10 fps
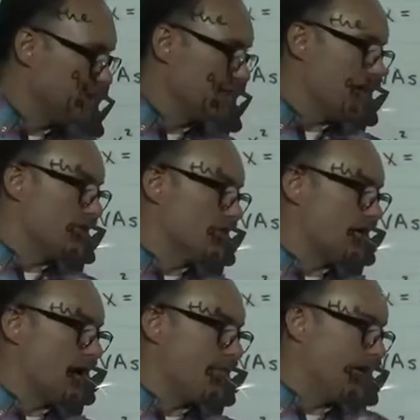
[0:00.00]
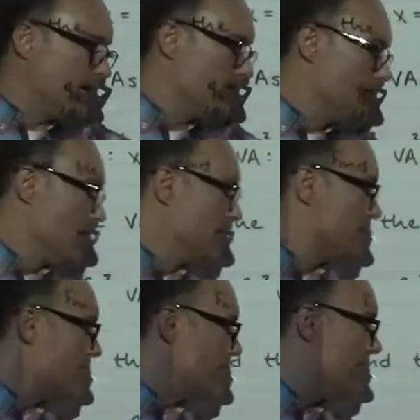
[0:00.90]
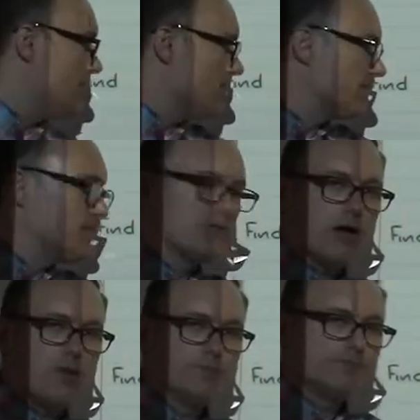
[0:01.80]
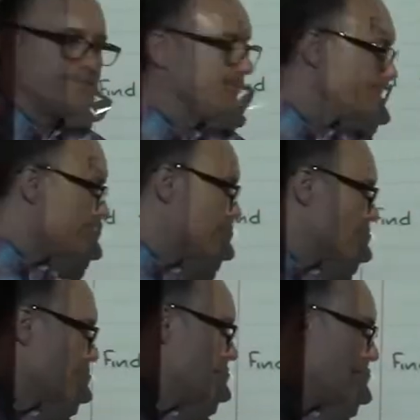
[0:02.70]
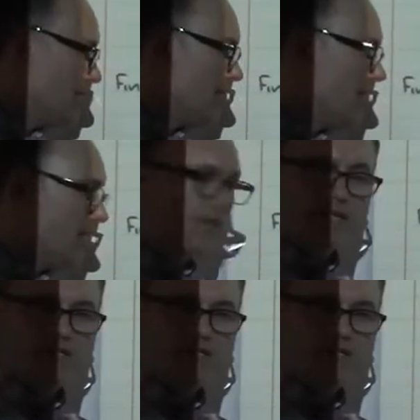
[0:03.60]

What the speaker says: take your denominator, set it equal to 0. In this